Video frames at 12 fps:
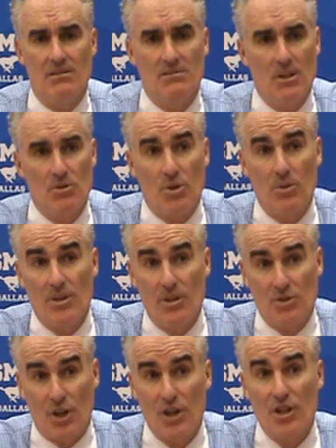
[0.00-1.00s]
He
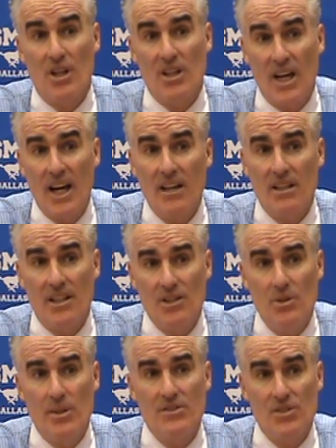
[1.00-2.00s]
was hurt a lot at
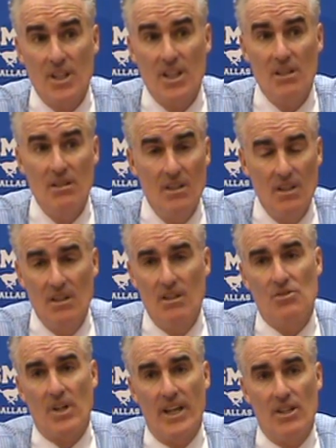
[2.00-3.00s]
UNT,
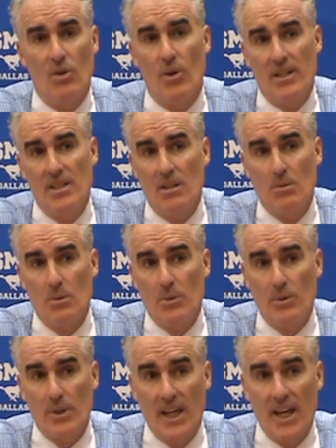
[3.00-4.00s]
so I had no idea what
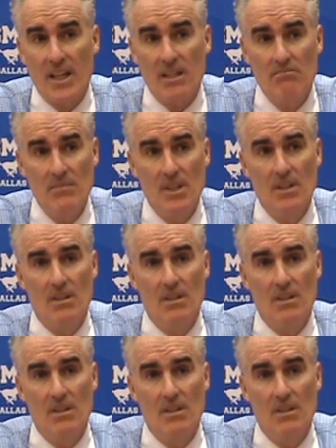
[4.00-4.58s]
we were getting.